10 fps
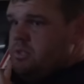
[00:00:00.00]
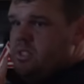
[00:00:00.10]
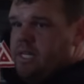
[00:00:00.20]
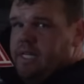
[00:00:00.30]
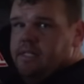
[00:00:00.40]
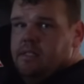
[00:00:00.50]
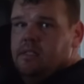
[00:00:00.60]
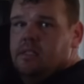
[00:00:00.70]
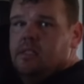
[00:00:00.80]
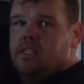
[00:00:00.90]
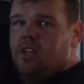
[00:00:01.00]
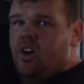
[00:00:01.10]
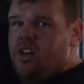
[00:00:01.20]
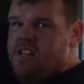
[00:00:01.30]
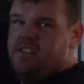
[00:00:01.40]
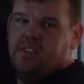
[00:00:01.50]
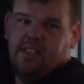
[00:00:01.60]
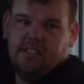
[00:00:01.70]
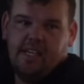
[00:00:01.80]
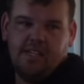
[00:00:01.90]
machine. I didn't
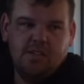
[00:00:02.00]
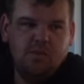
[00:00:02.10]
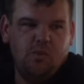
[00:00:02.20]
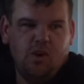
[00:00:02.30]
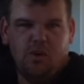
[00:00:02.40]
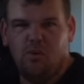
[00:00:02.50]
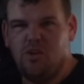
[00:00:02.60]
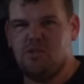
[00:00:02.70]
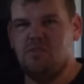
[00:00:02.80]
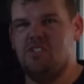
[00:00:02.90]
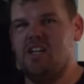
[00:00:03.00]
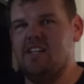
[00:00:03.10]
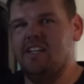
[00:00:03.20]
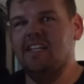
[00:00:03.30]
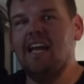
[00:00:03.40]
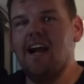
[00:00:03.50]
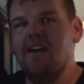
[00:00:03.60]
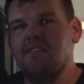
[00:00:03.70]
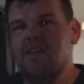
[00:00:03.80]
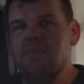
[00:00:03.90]
think that you'd want a washing machine in a
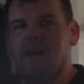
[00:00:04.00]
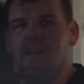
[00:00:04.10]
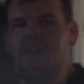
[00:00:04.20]
caravan, but